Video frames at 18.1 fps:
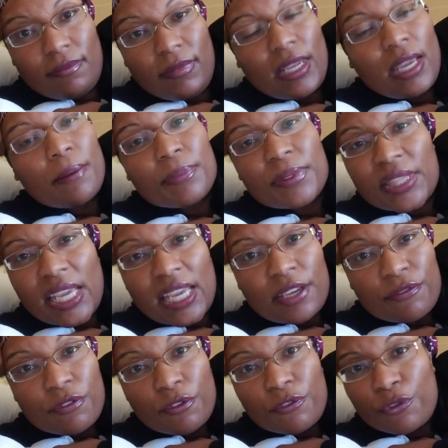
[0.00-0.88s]
I'm
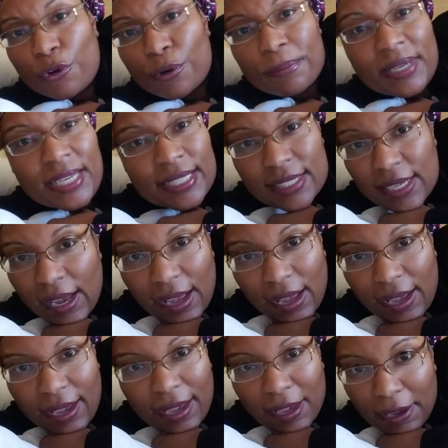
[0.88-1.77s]
thankful for me
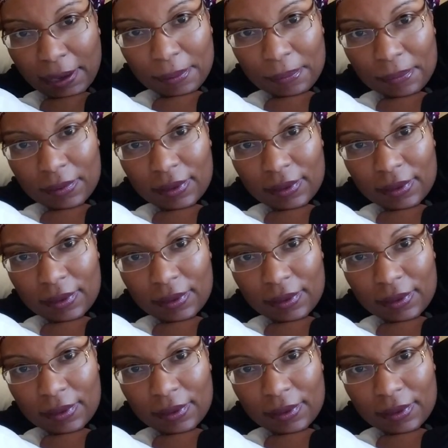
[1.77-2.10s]
time.